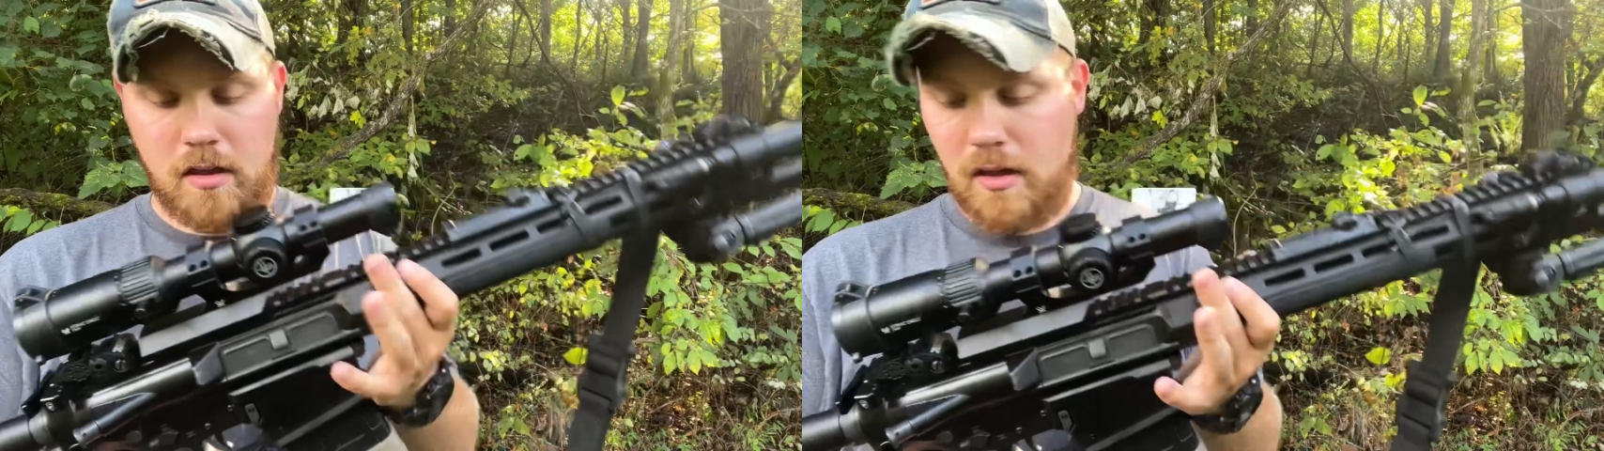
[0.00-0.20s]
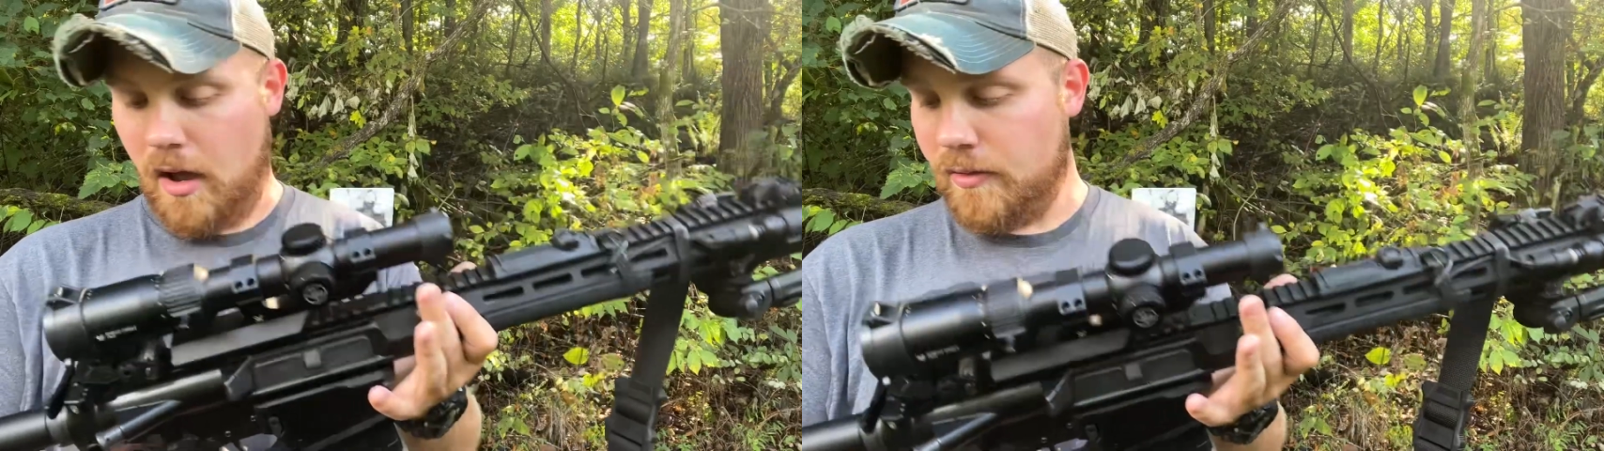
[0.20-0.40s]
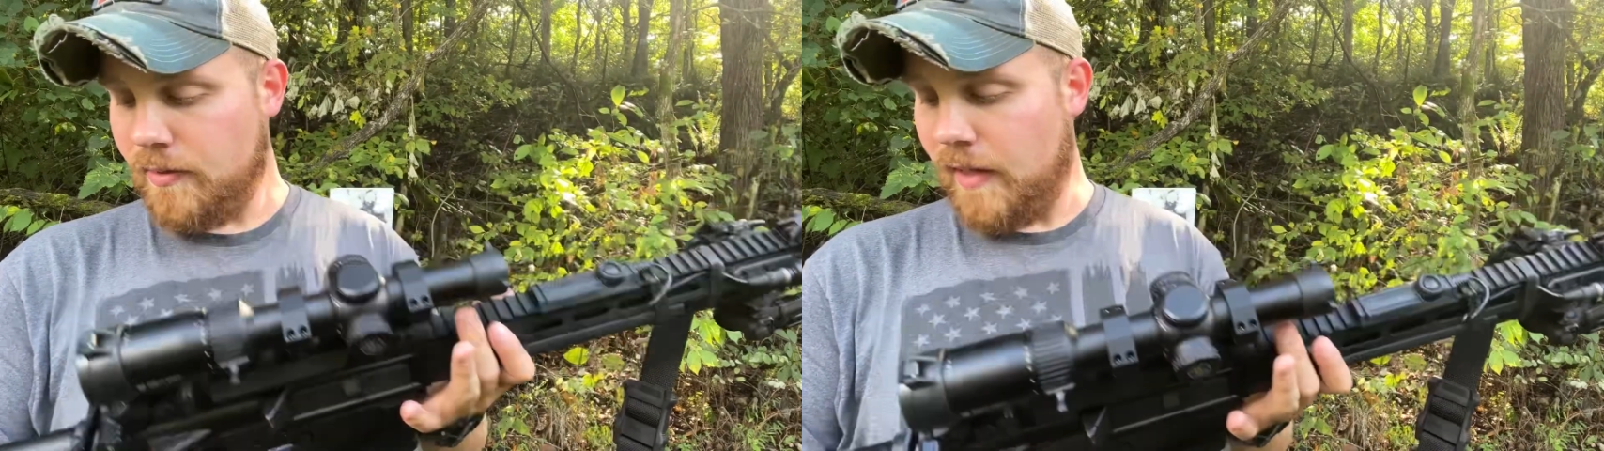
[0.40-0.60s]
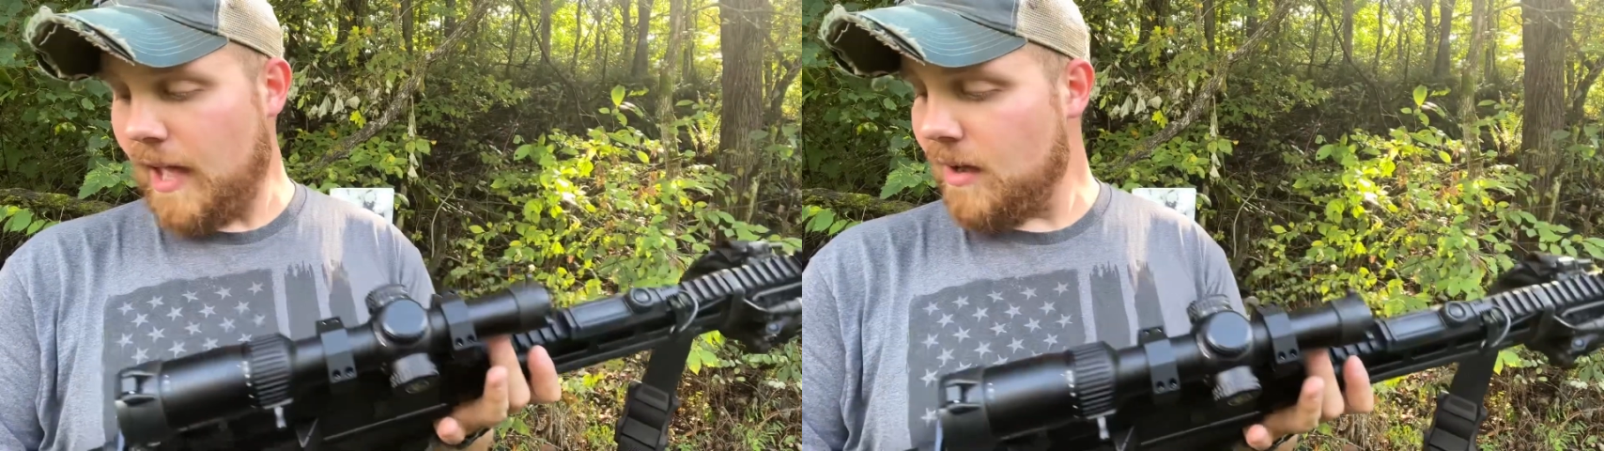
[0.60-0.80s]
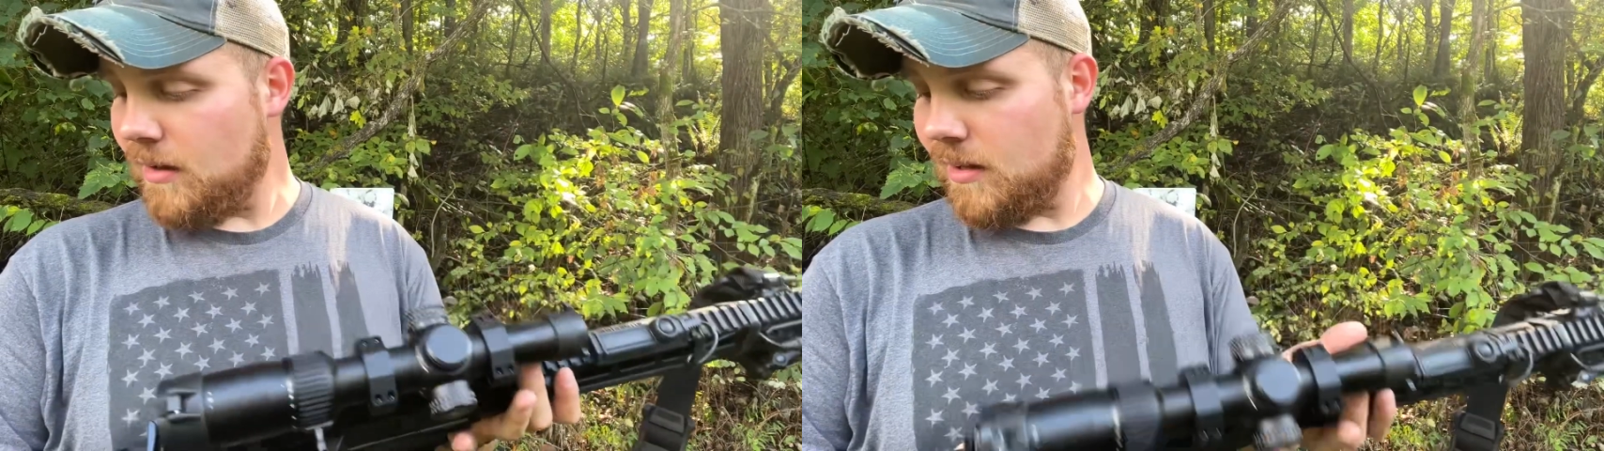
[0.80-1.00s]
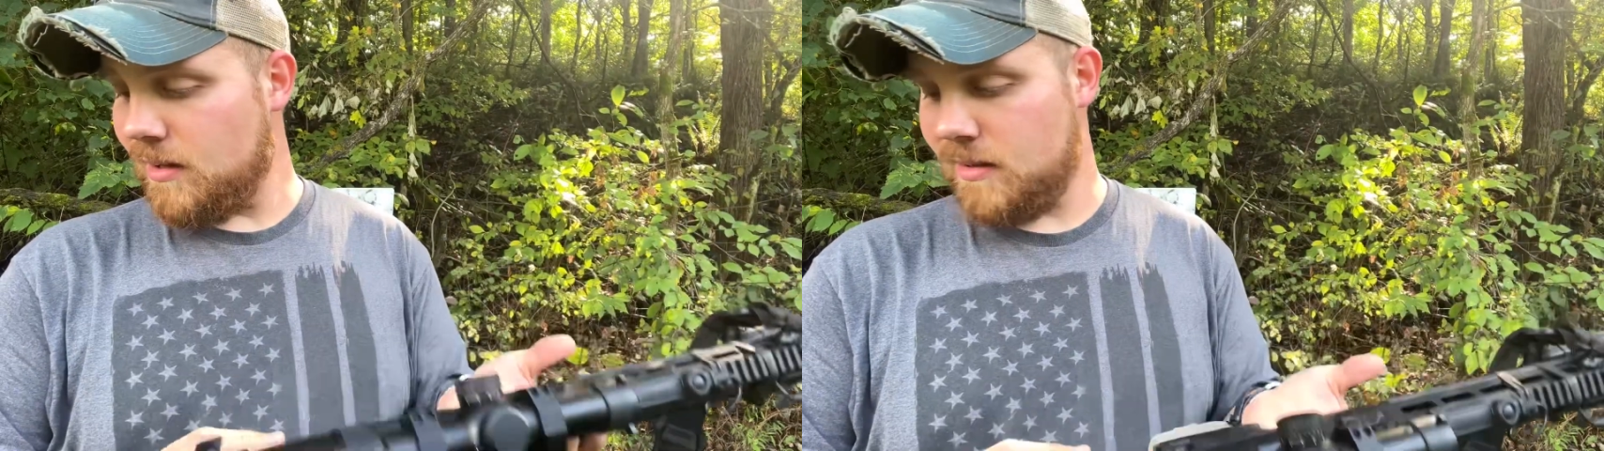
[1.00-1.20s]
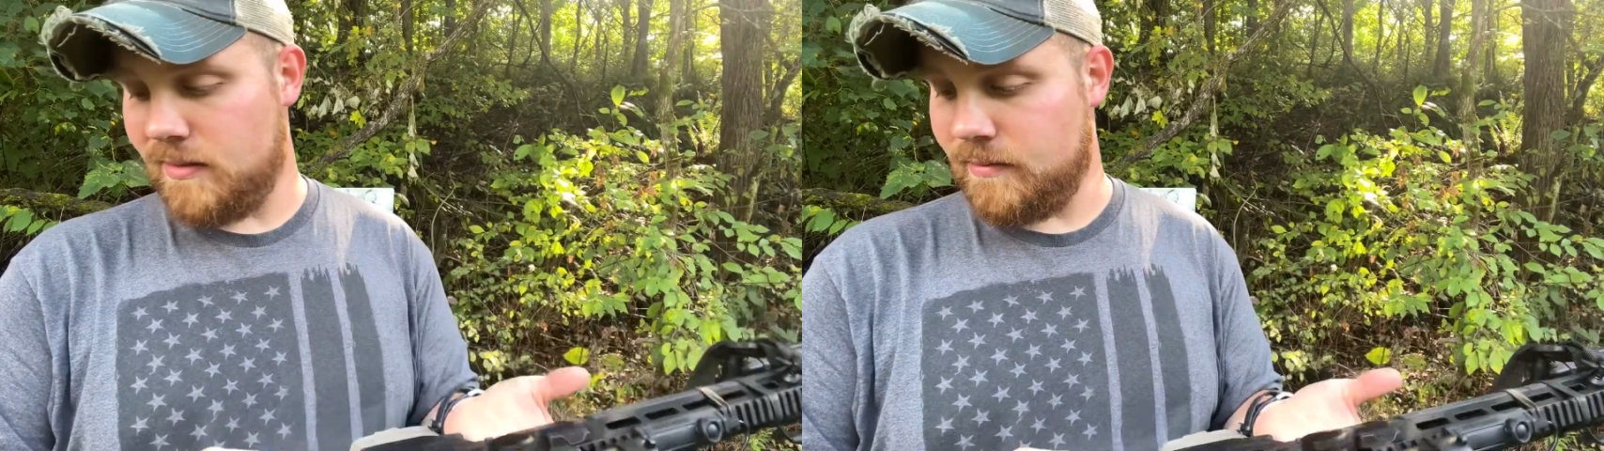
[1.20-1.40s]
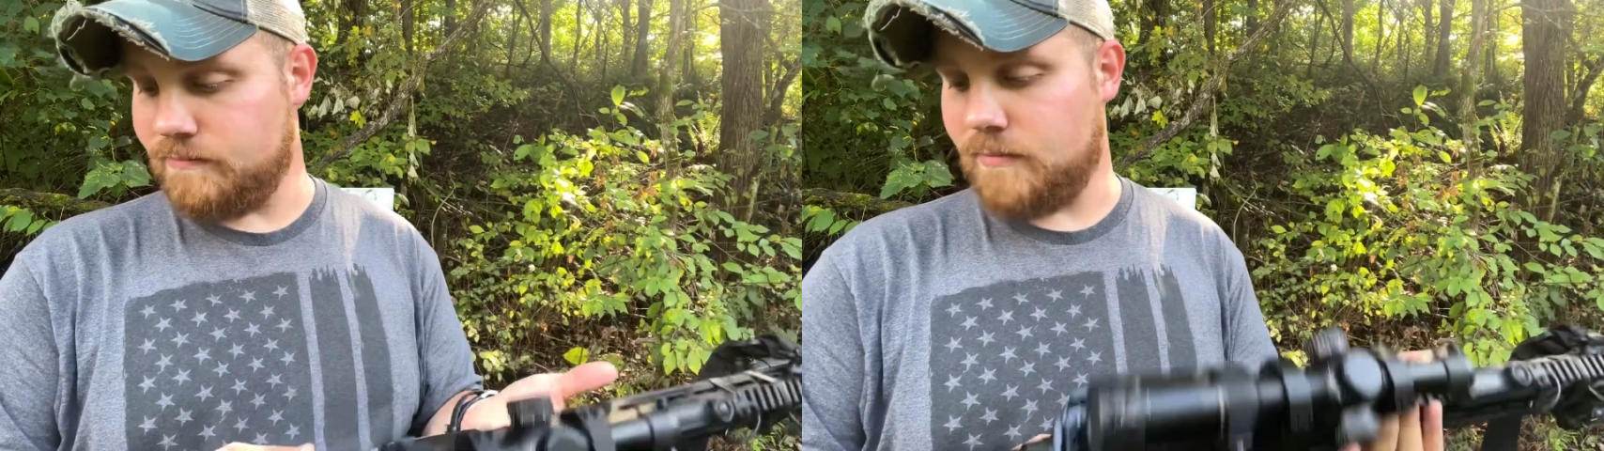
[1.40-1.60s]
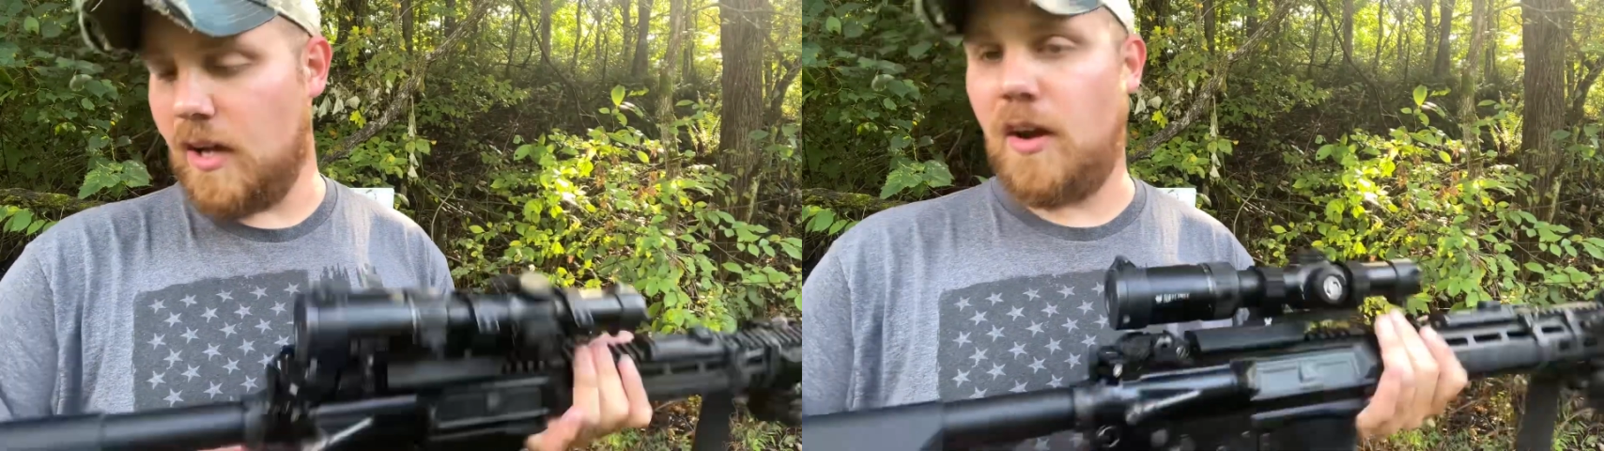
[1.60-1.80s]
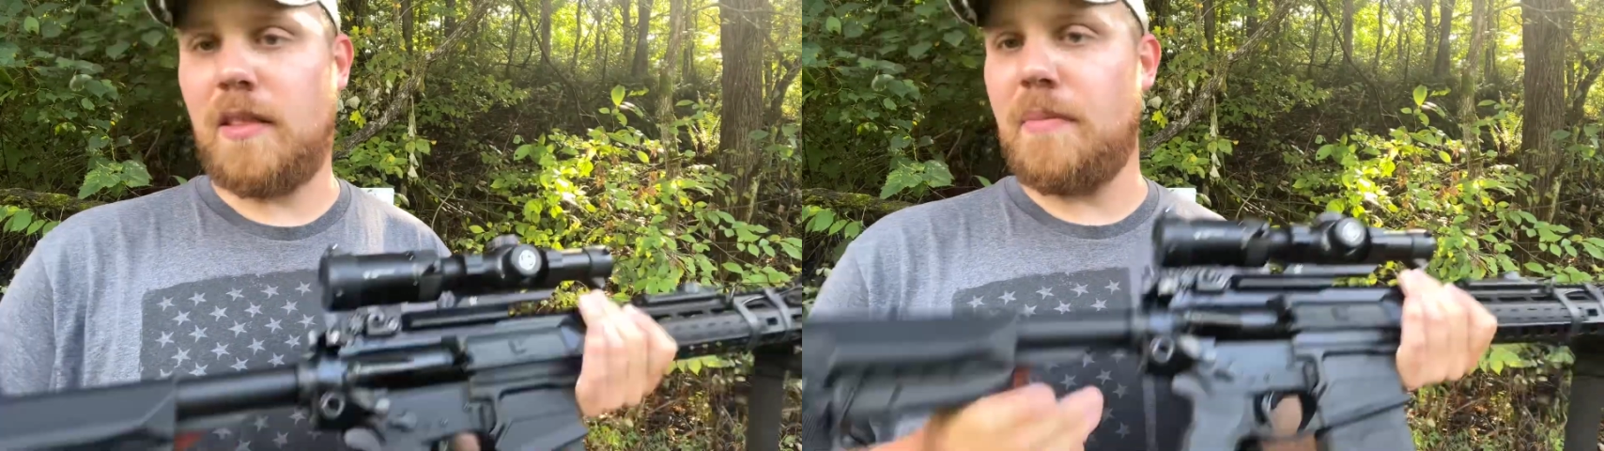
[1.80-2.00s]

Other than that, the